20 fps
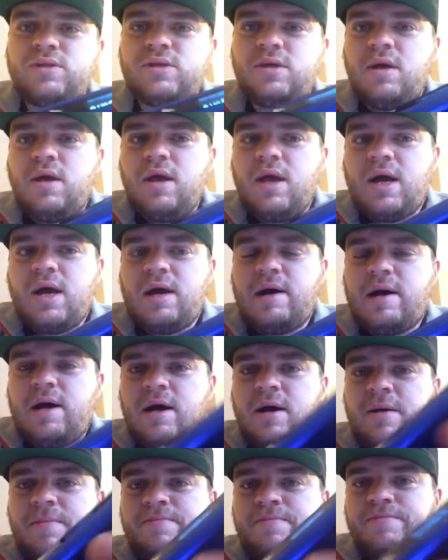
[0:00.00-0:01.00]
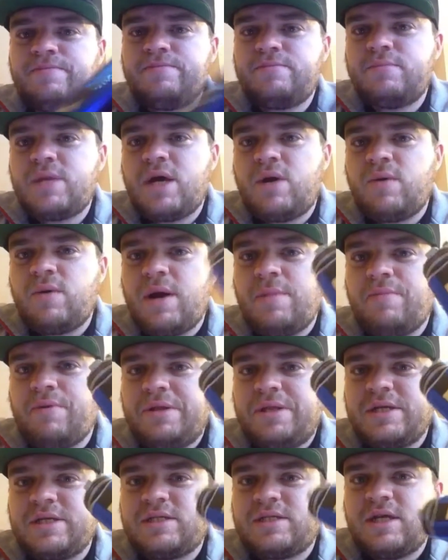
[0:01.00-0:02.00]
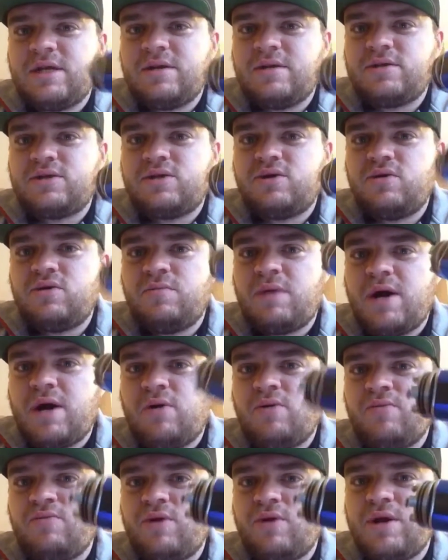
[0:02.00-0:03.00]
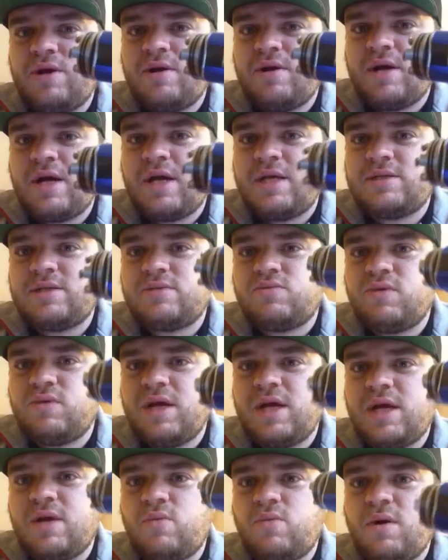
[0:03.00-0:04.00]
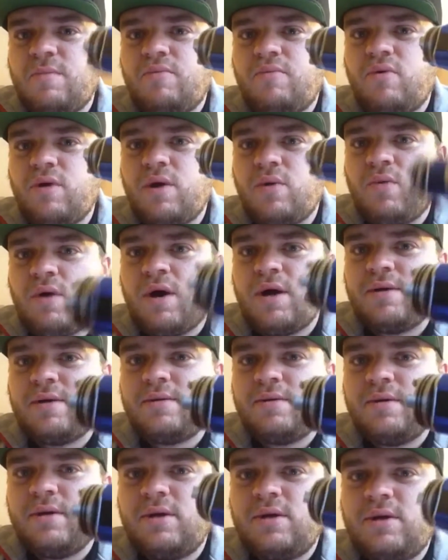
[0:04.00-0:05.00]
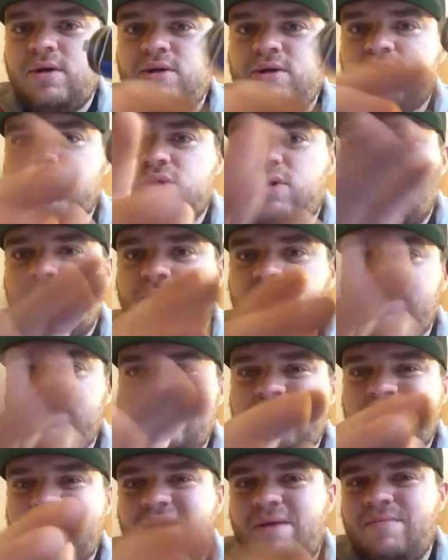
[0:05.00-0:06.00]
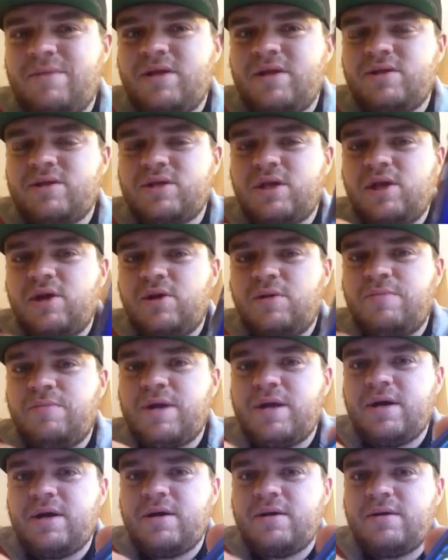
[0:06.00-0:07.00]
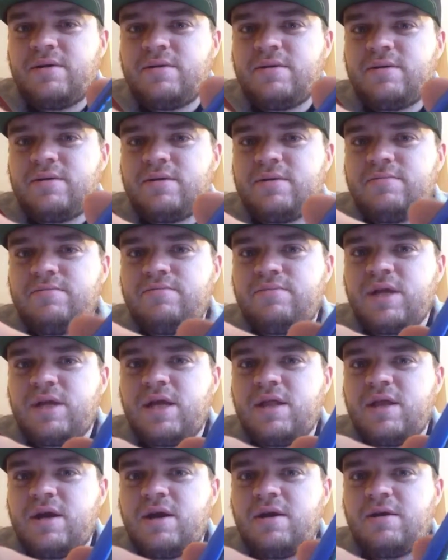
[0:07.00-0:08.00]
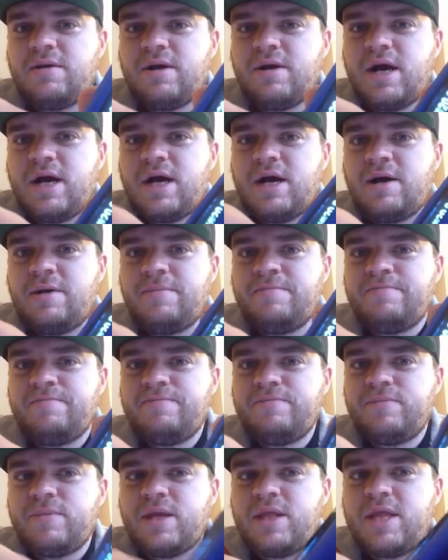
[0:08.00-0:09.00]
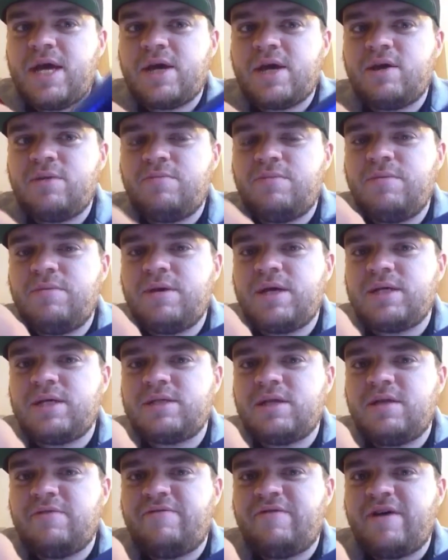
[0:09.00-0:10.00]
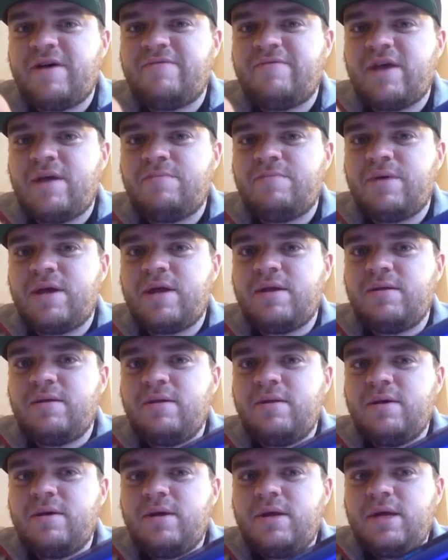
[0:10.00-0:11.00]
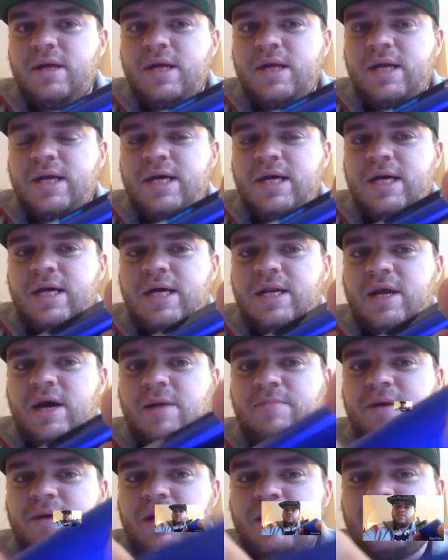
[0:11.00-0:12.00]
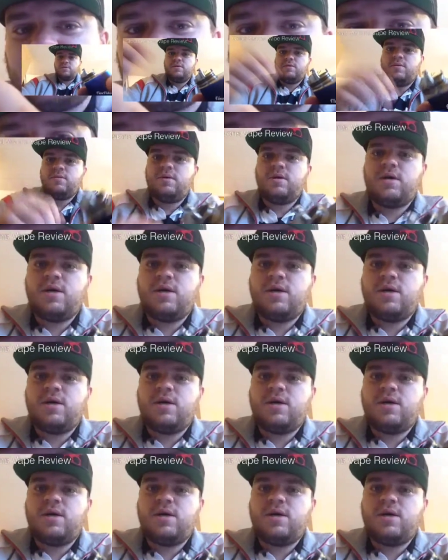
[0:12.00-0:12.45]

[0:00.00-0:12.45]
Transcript: ohms. Now when I put this into my ohm reader, it's reading 1.1. So, I mean, there's a little bit of play there. And that could be because of the 510 pin not being